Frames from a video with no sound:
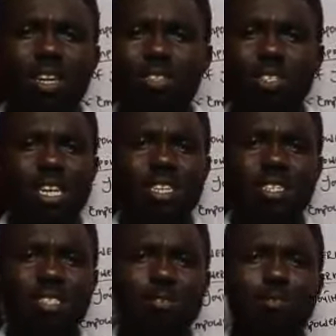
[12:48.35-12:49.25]
such
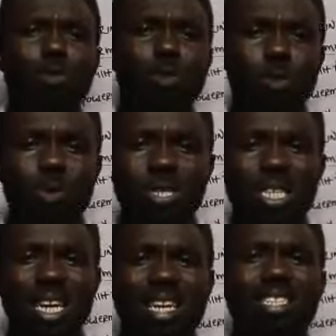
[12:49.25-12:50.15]
as the phone,
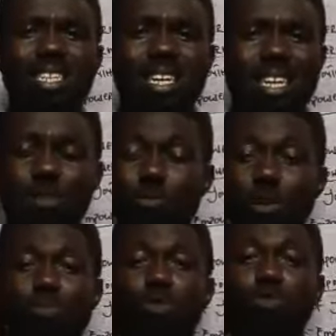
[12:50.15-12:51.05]
the internet,
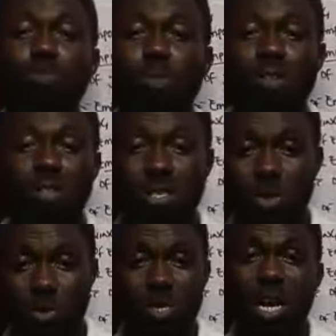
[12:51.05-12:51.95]
Web
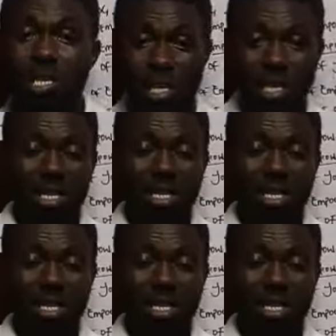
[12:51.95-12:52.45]
2.0, that's